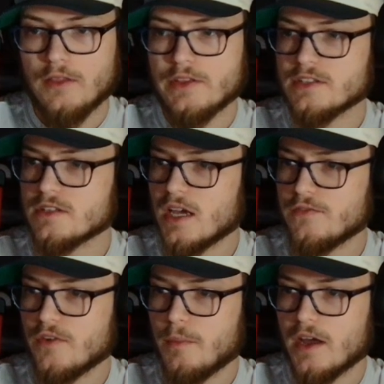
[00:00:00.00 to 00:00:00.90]
this is kind
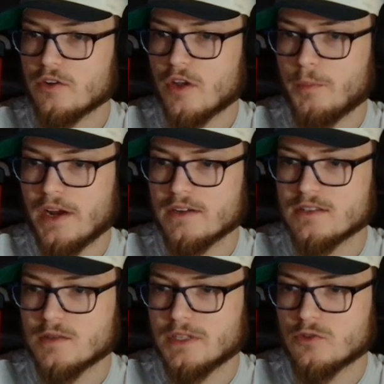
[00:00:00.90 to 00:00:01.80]
of a model
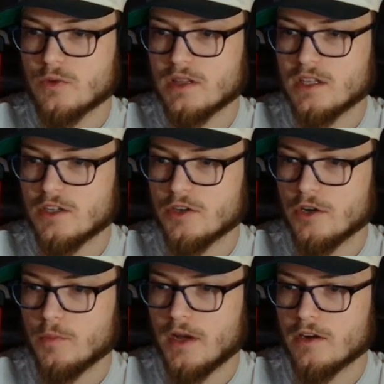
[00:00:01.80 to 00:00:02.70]
comparison between the
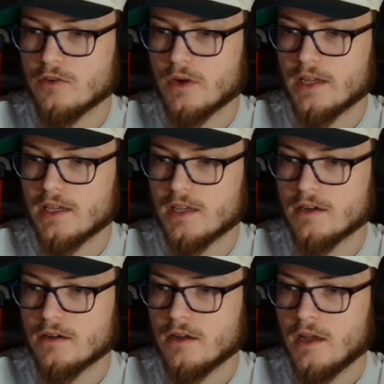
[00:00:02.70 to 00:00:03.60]
Euro model right
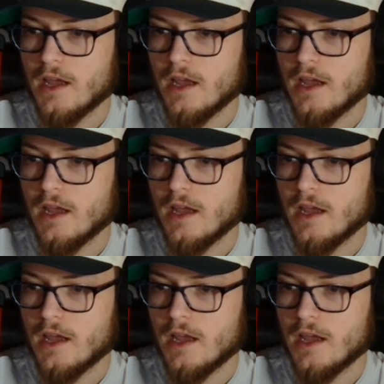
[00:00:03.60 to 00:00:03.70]
here